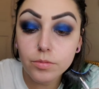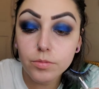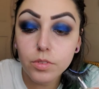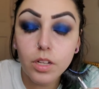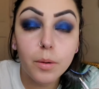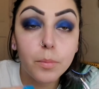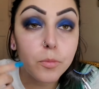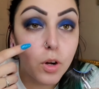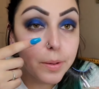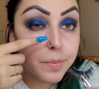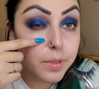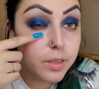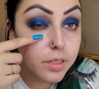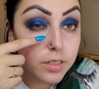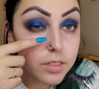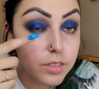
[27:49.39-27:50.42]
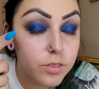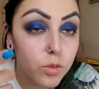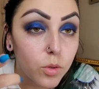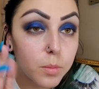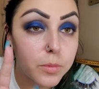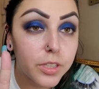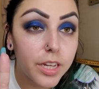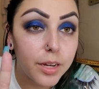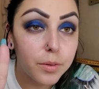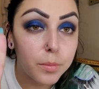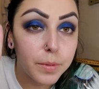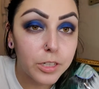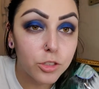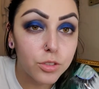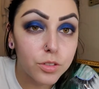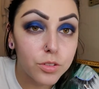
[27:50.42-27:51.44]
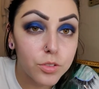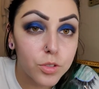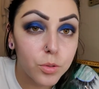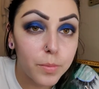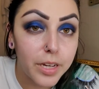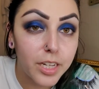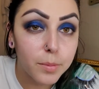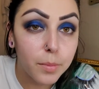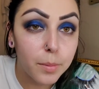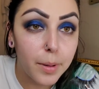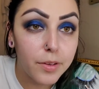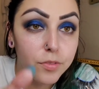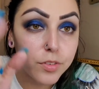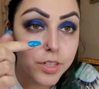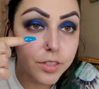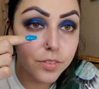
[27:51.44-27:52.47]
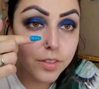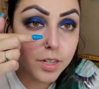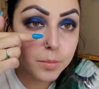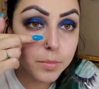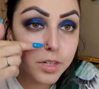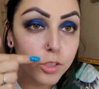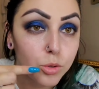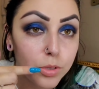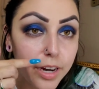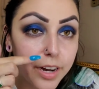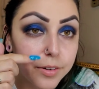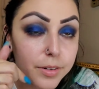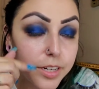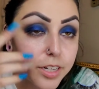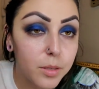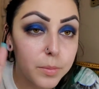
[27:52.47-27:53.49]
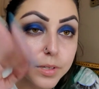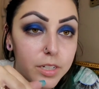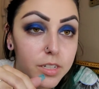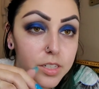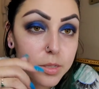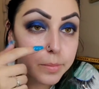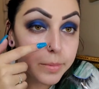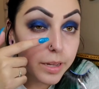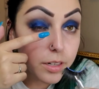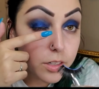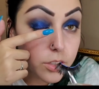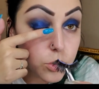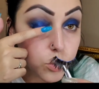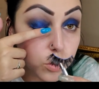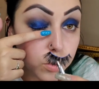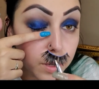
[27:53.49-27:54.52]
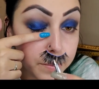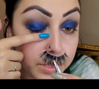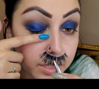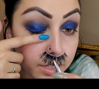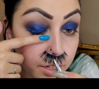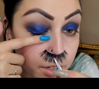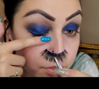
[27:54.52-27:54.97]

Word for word: well I'm wiping this, normally I would make sure there's no makeup on my finger that I'm gonna drag right here, but it doesn't matter because we're wiping that off